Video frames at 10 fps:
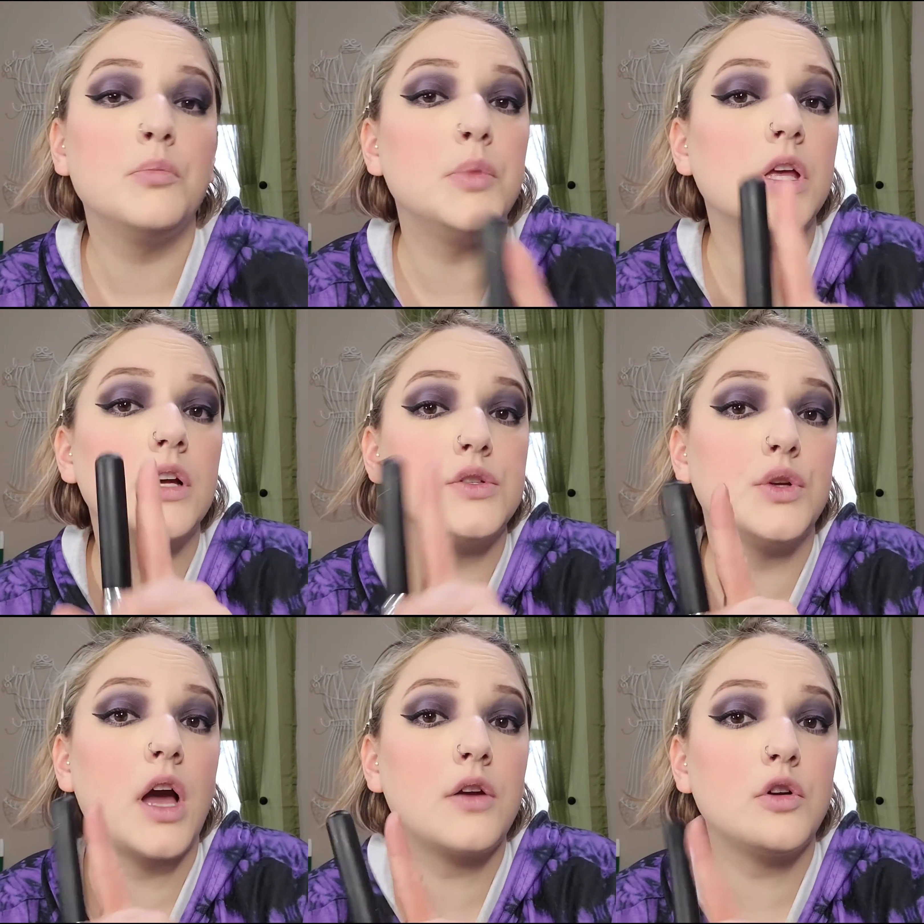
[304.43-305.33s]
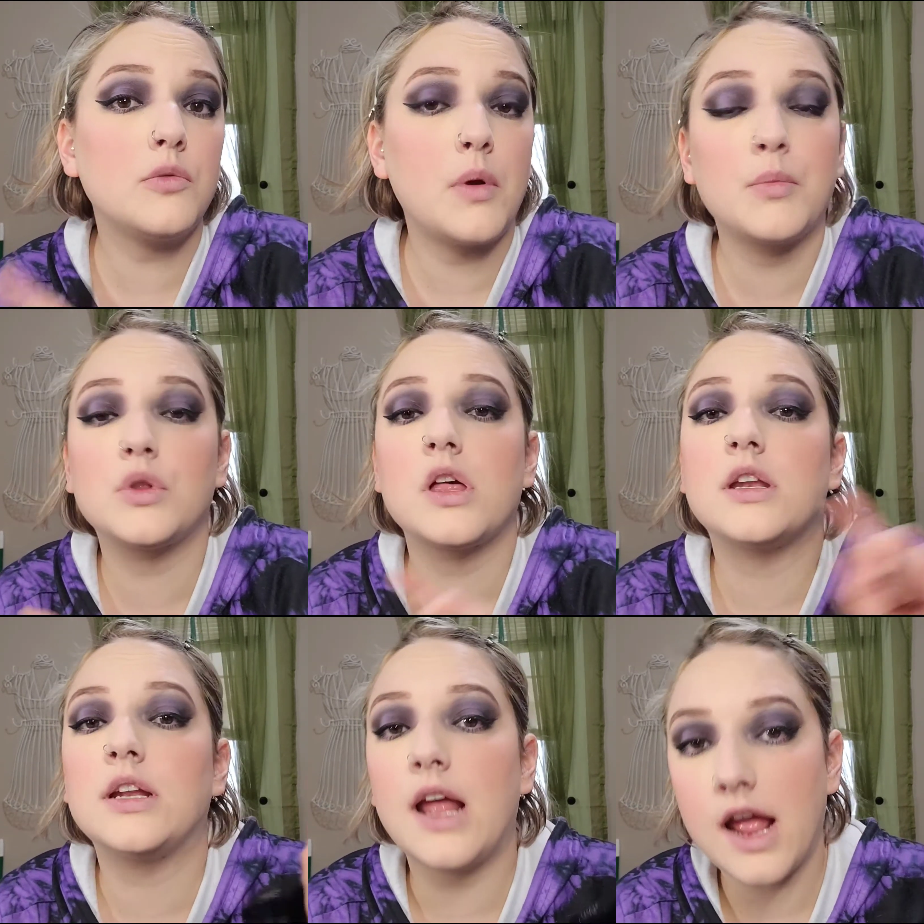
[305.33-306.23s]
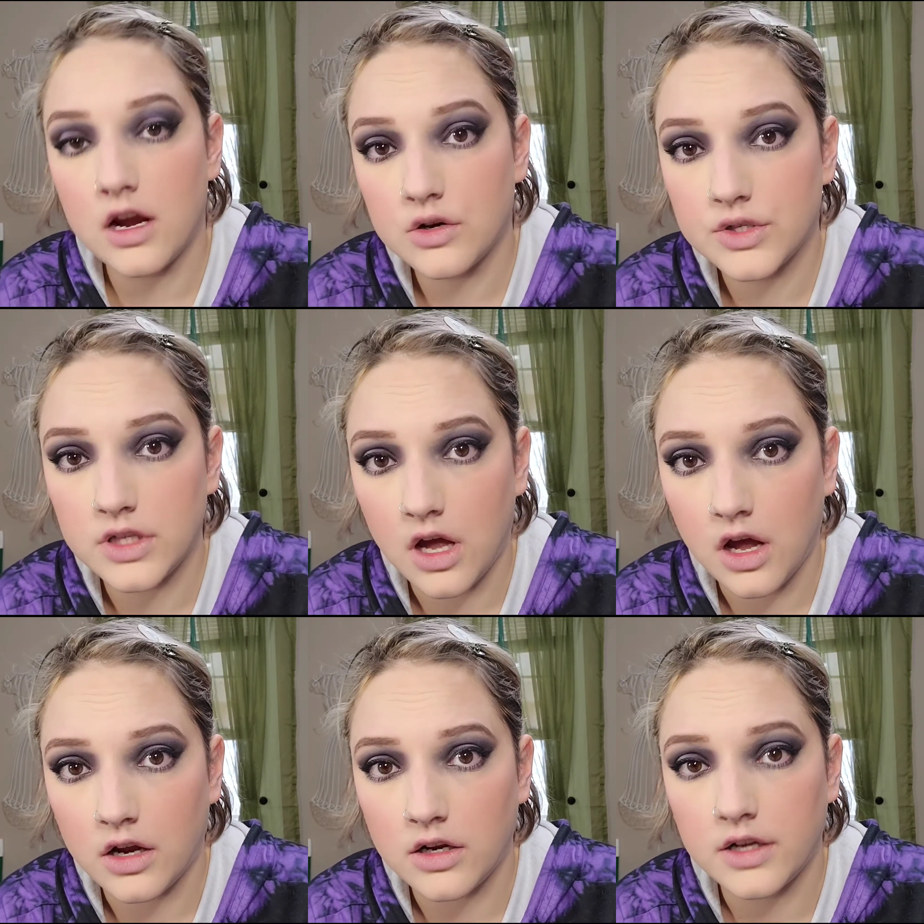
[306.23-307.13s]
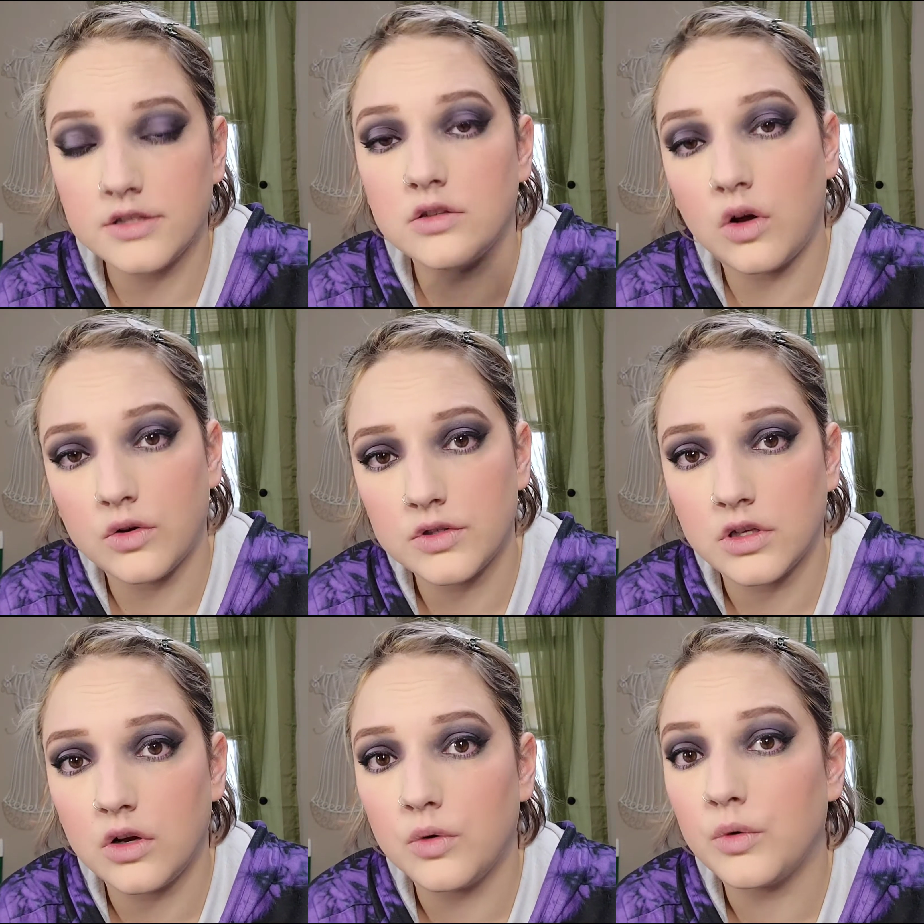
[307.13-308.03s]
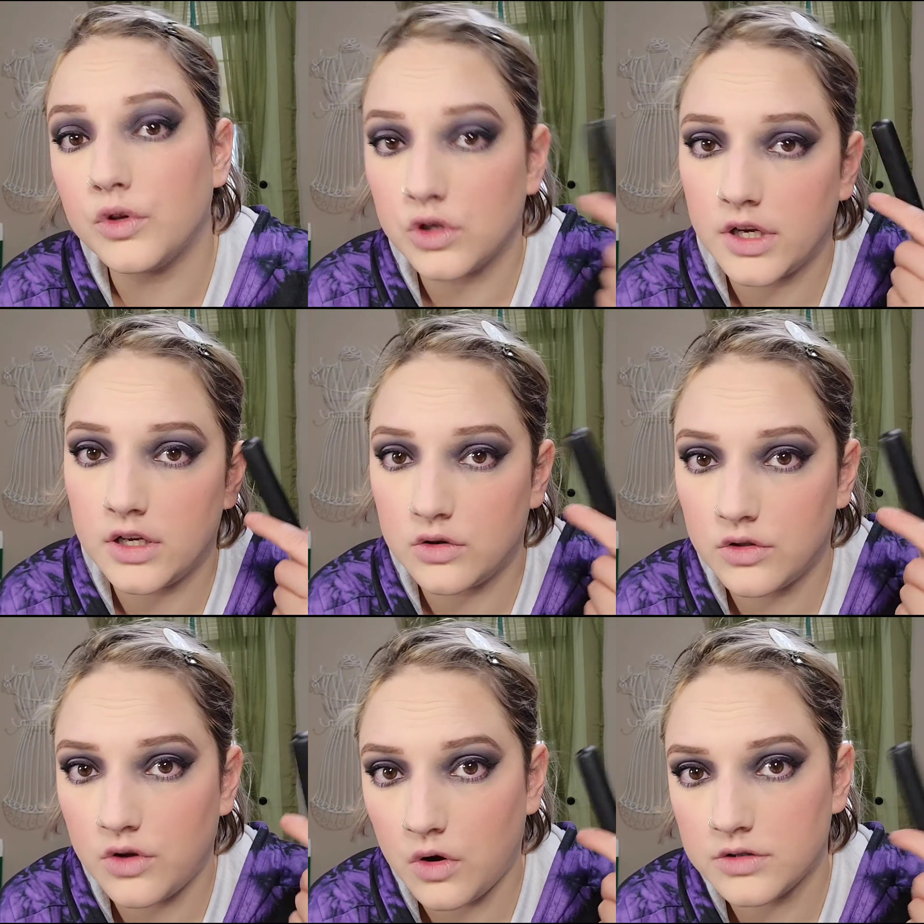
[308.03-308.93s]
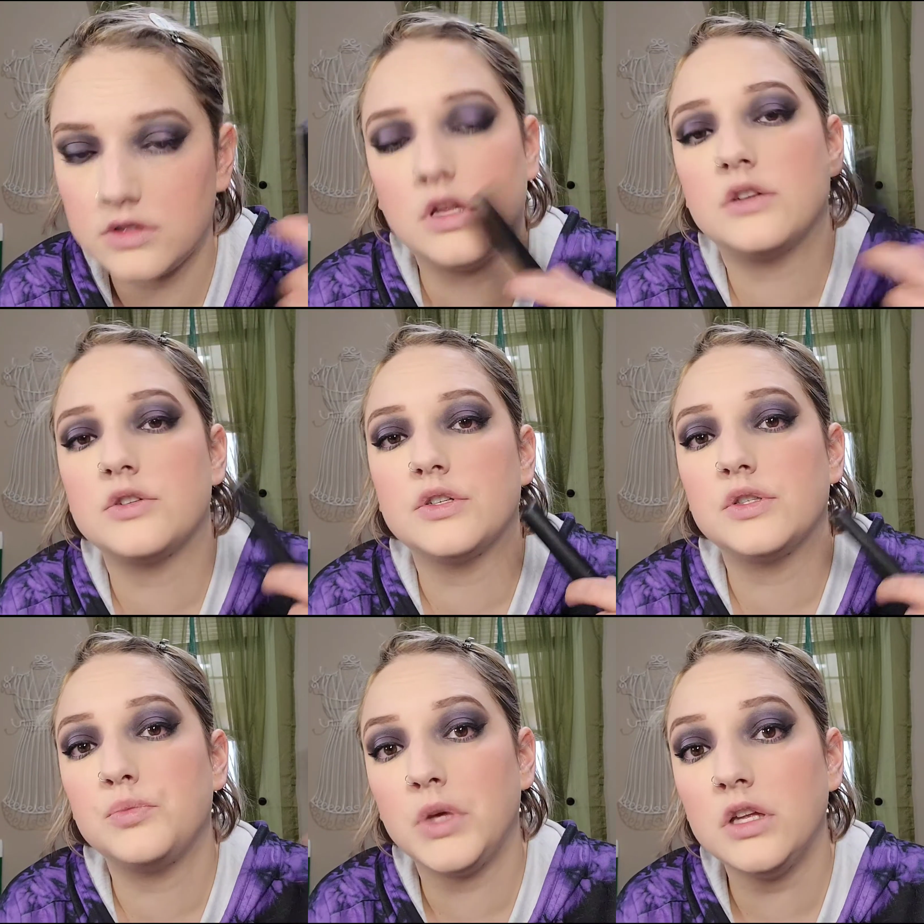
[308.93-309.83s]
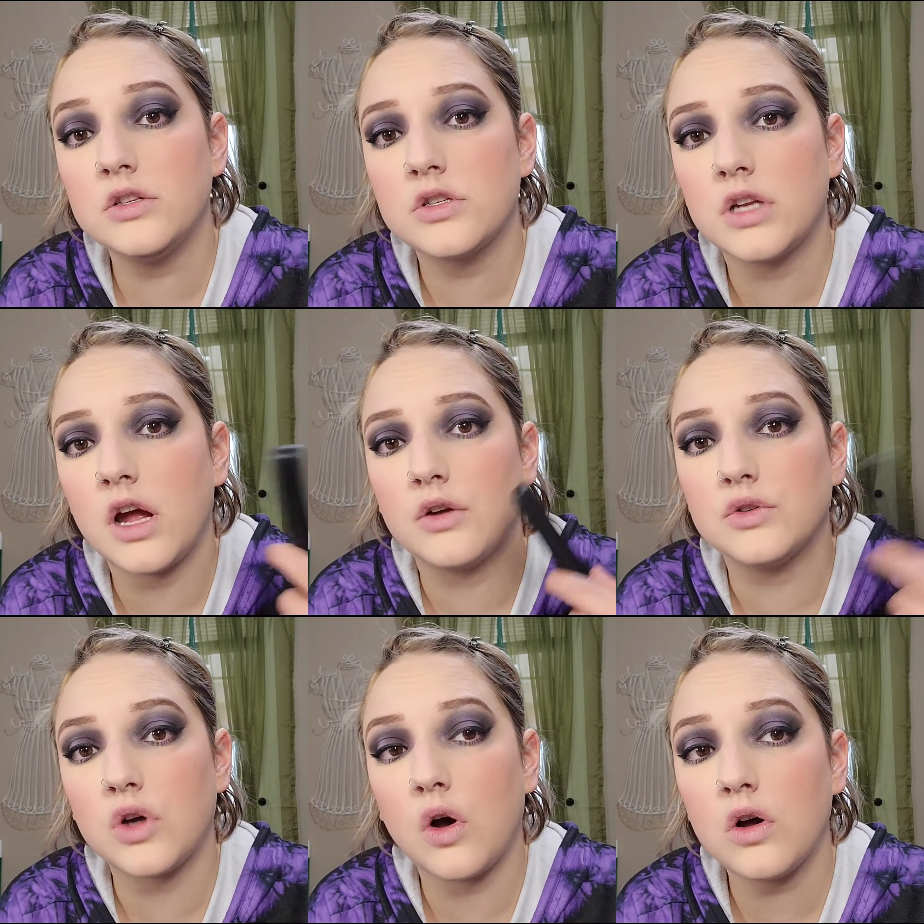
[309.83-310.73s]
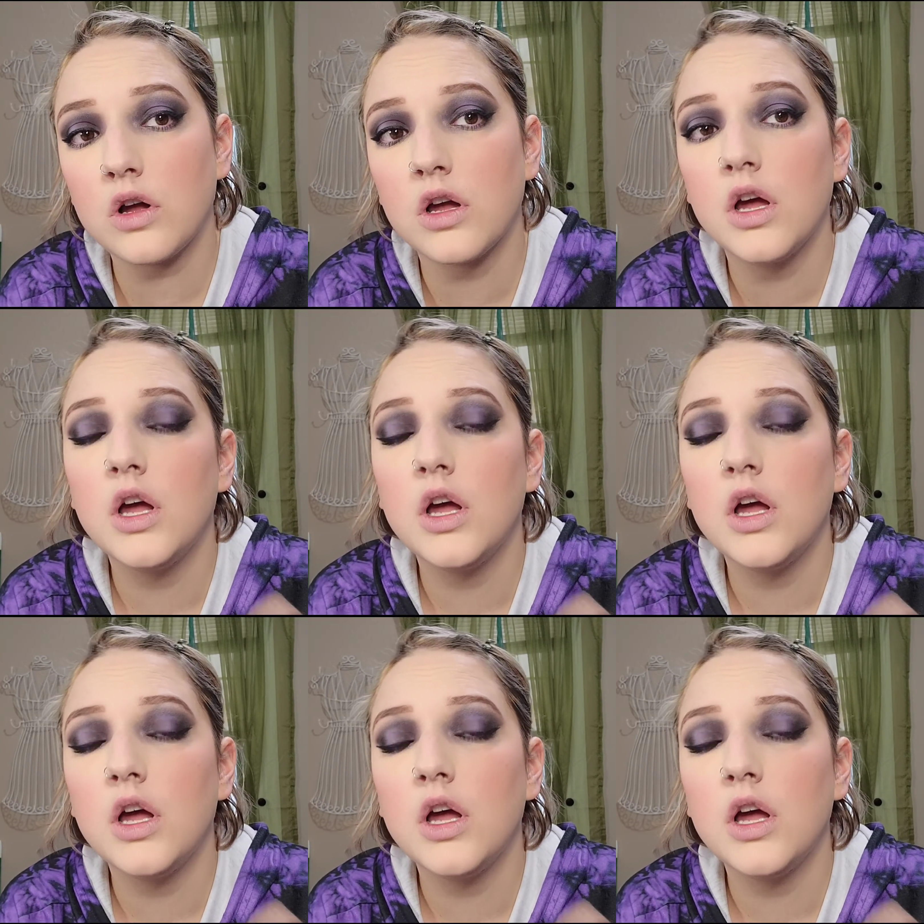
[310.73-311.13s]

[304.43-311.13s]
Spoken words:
because you got to remember that an air sign is also your inner thoughts, not just speech and how you talk.